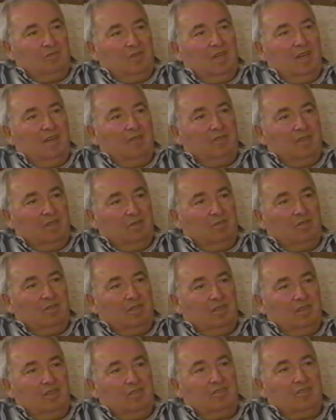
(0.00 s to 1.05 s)
whenever there were
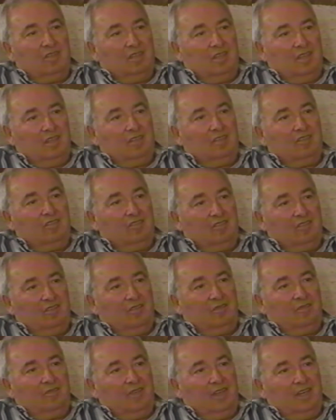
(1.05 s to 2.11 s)
incidents
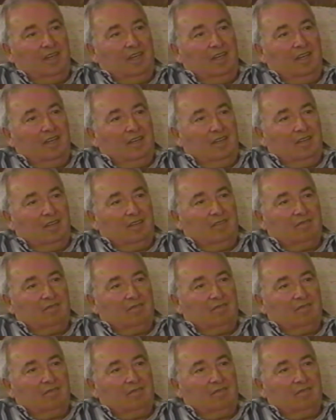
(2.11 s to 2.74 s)
of any